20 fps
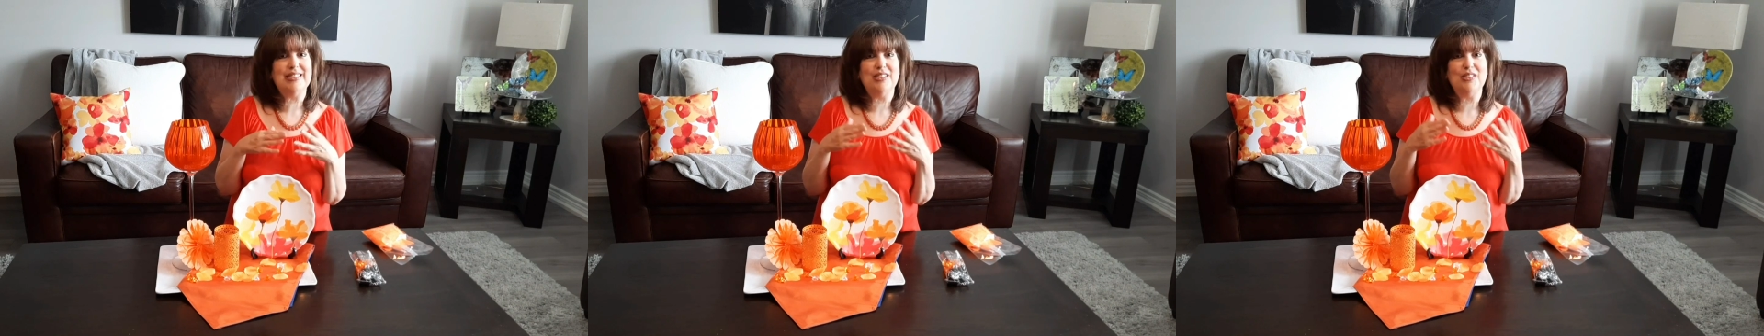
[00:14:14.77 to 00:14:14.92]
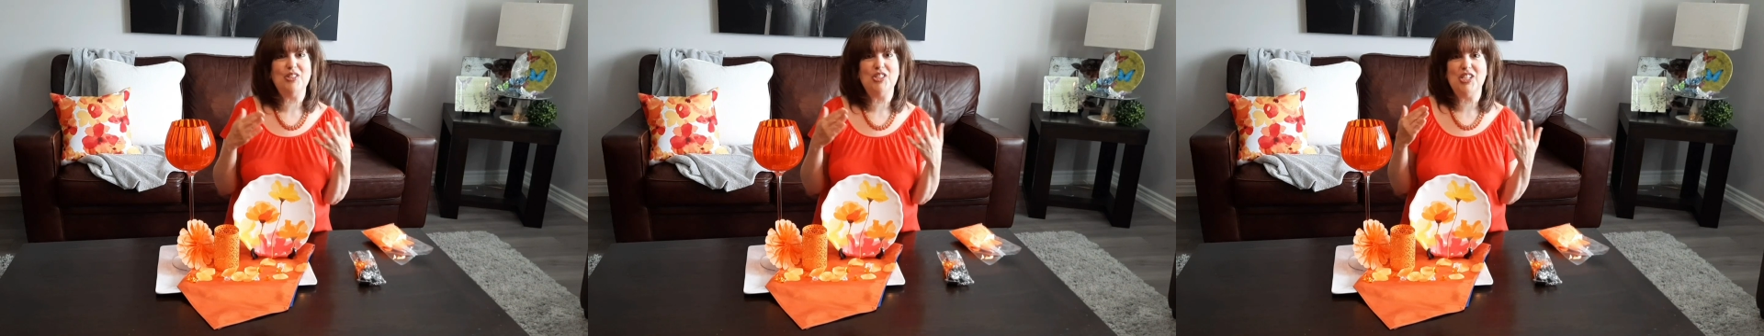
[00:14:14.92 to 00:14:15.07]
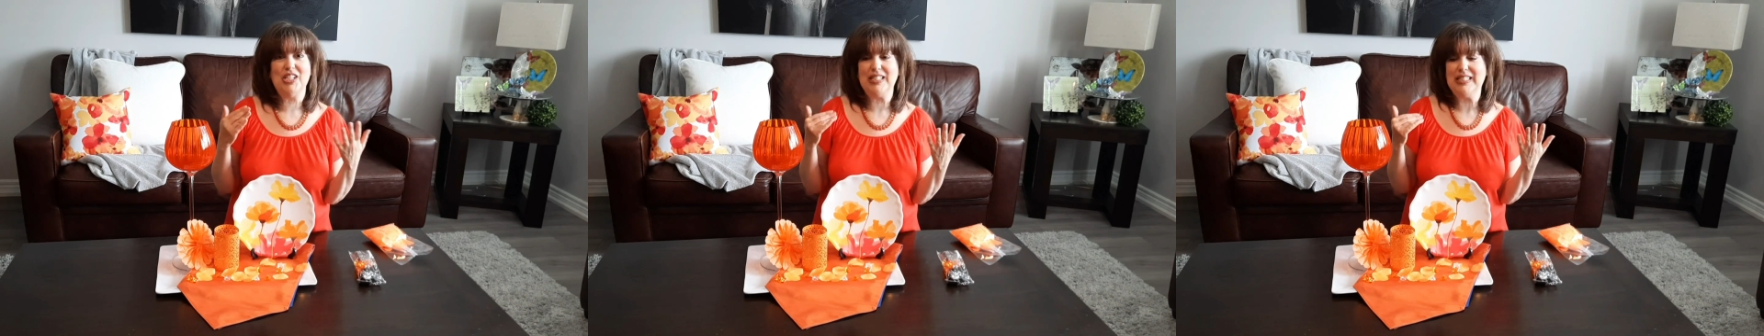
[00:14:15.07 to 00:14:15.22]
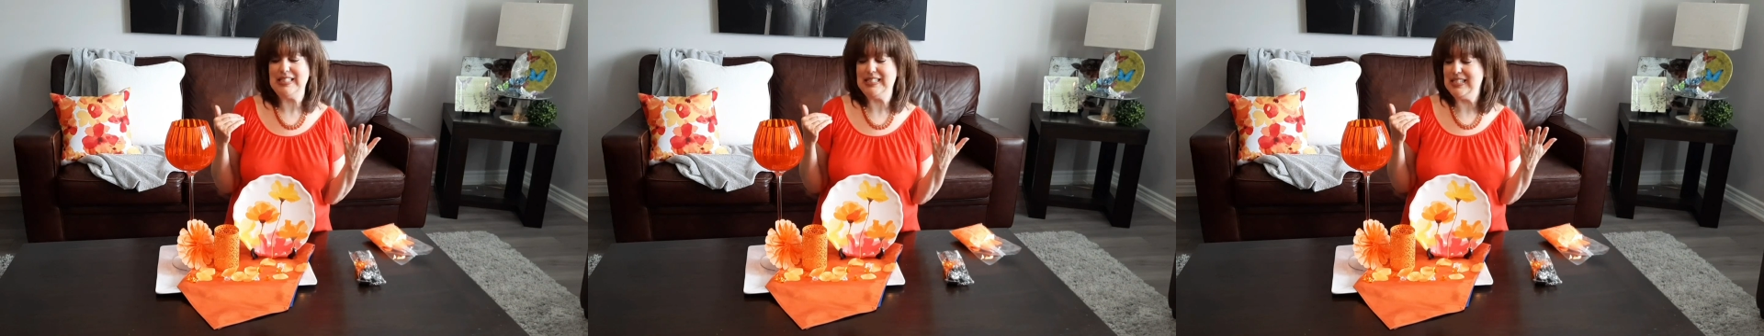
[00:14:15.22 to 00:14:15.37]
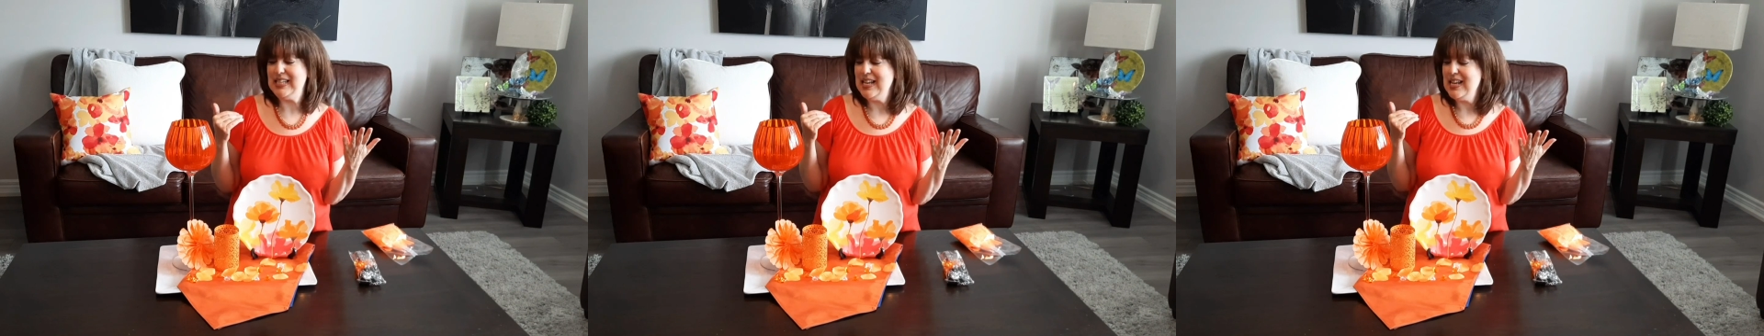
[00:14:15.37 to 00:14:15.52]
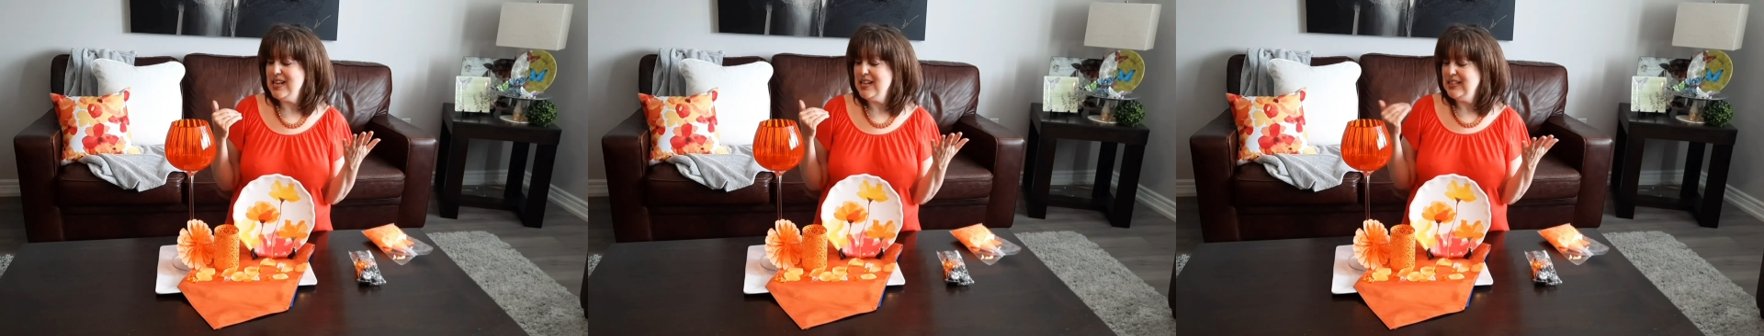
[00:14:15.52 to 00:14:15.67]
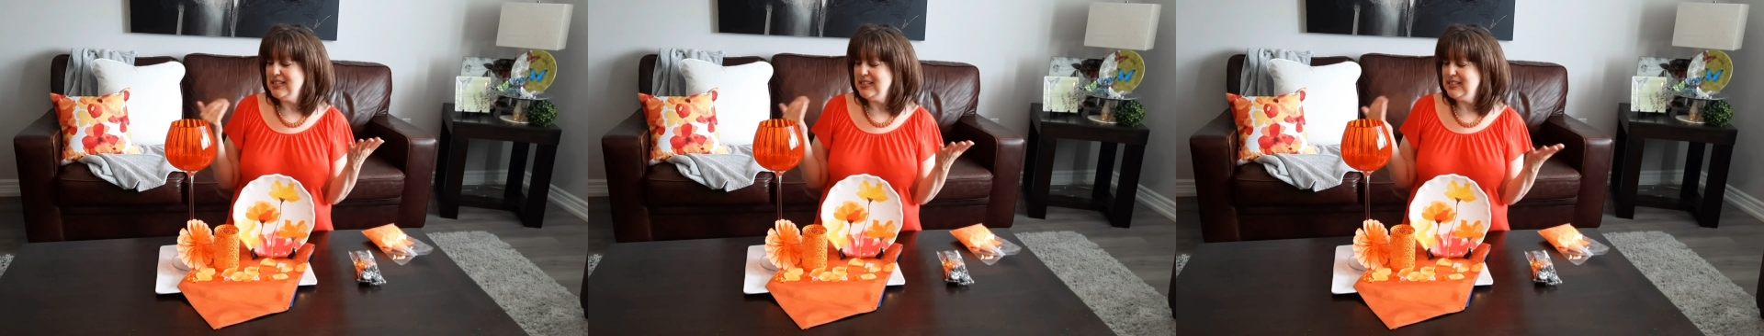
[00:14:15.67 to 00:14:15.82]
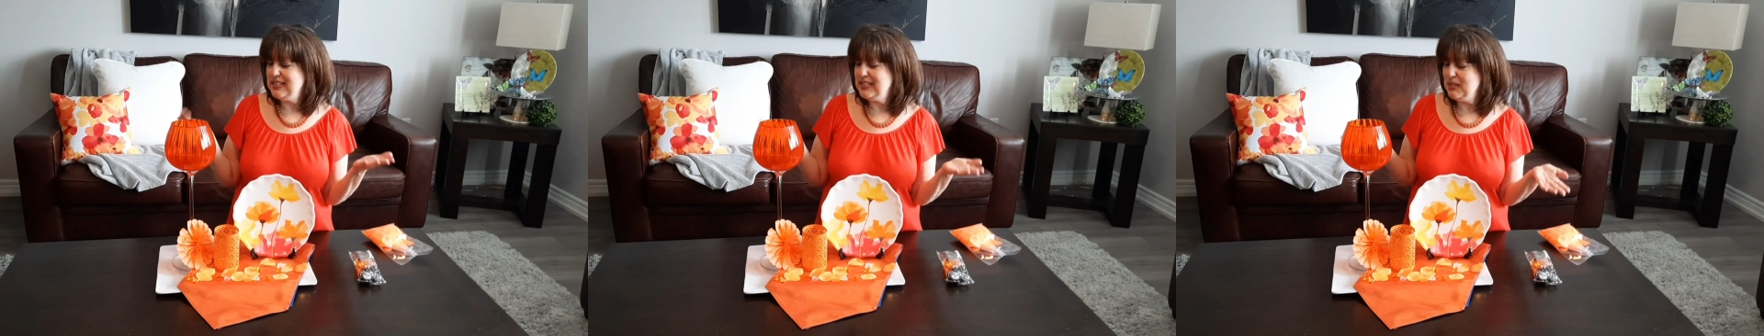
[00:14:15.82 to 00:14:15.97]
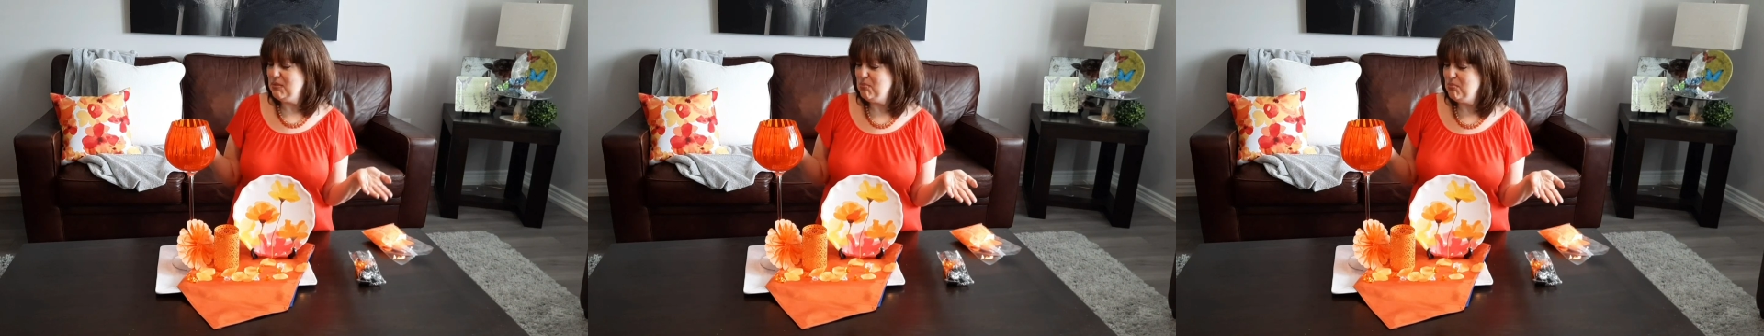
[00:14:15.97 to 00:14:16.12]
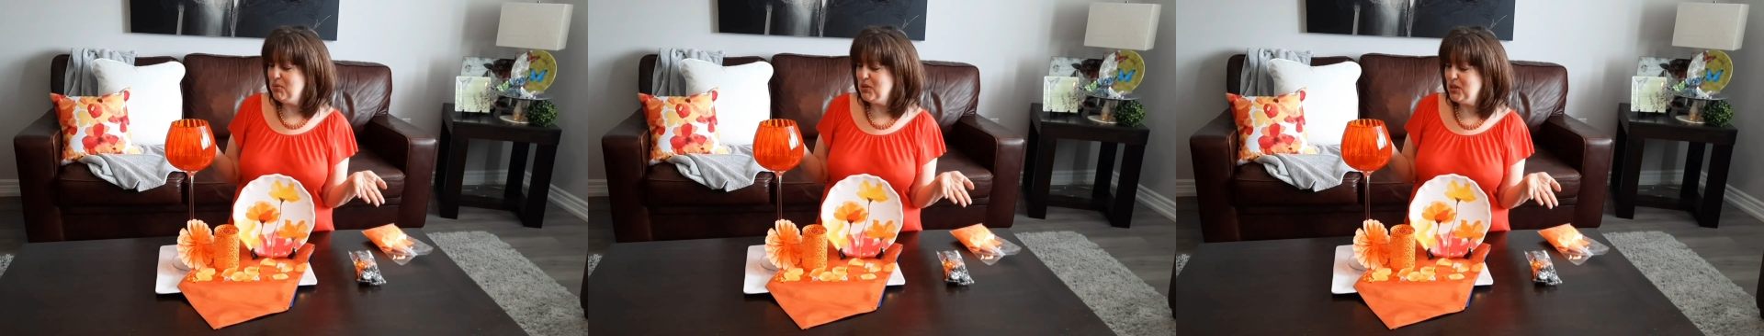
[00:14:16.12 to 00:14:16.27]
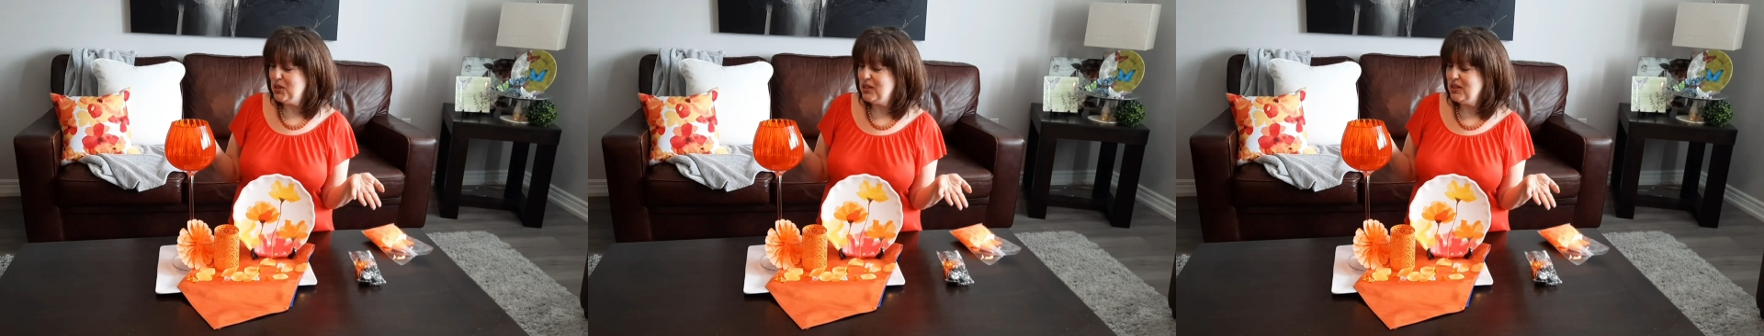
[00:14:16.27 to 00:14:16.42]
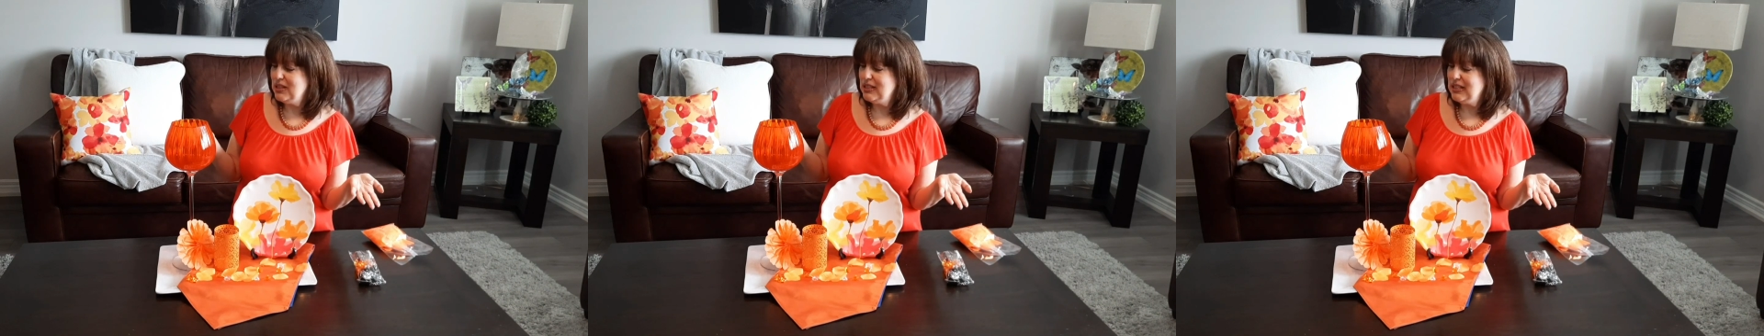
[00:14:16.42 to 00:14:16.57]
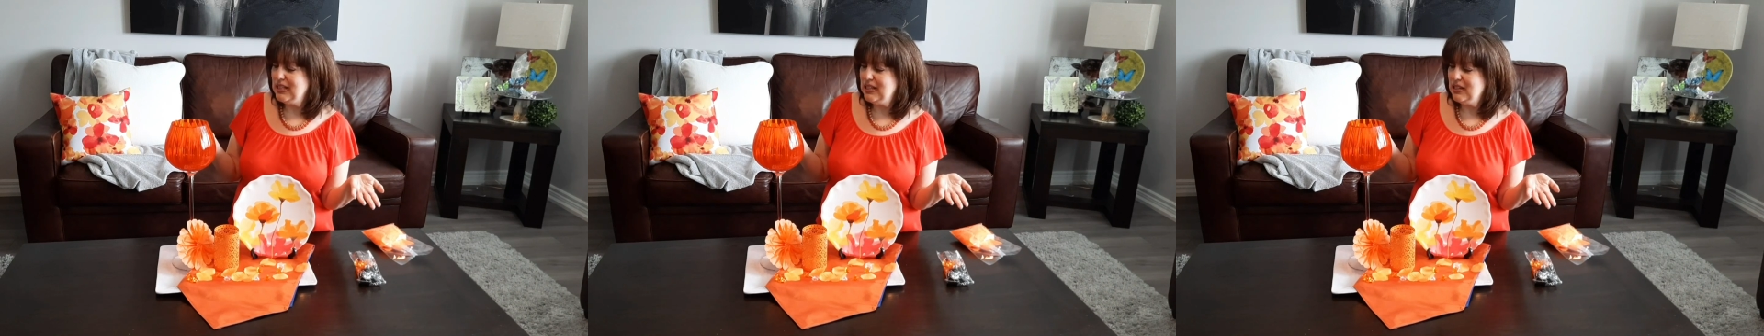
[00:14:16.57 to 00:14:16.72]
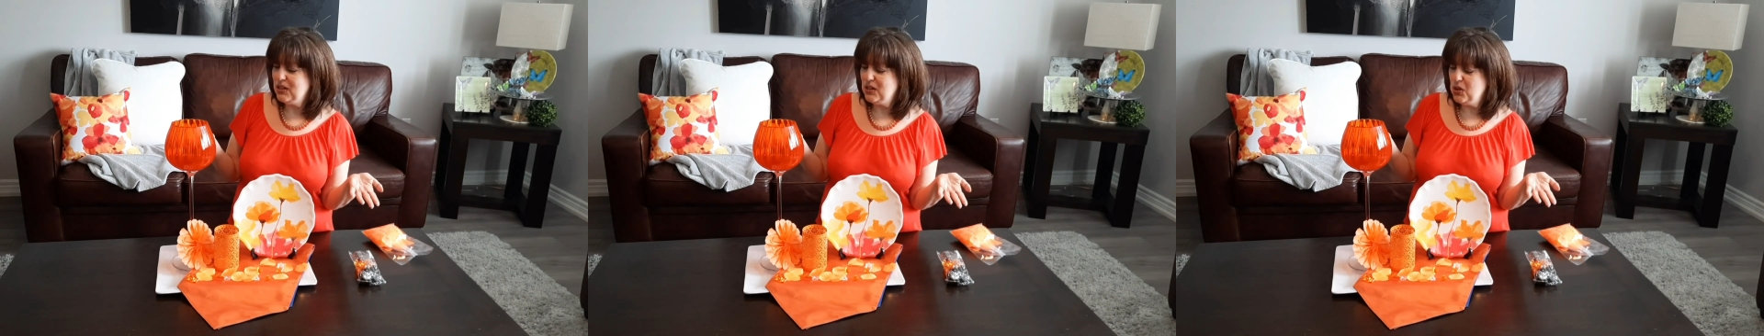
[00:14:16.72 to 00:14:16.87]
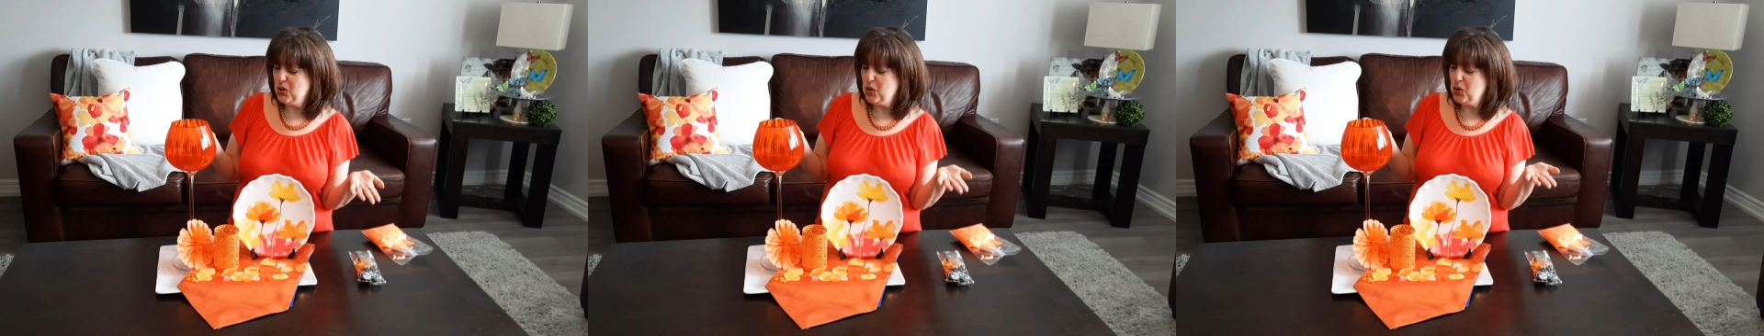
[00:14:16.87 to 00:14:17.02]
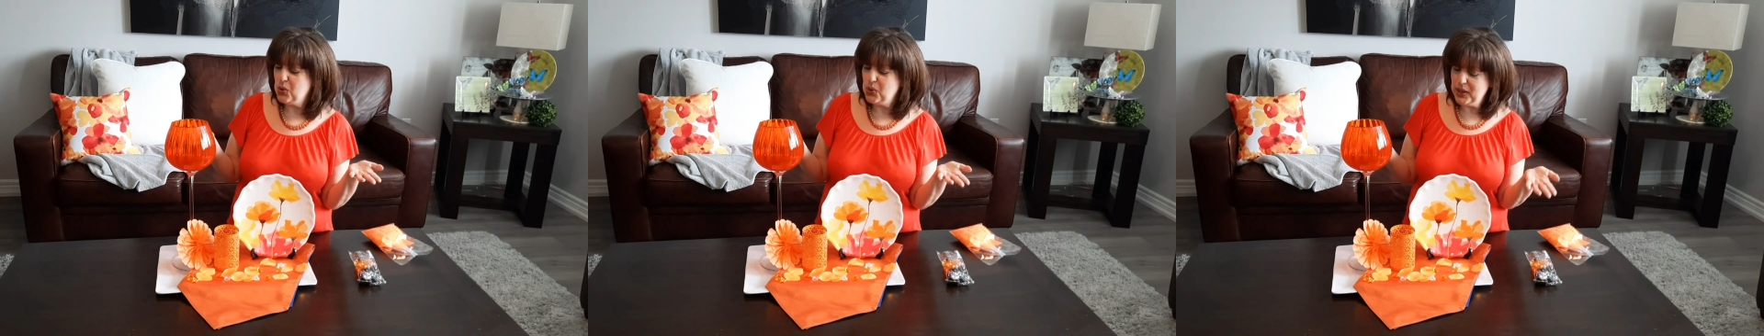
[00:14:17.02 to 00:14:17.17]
They're just simple little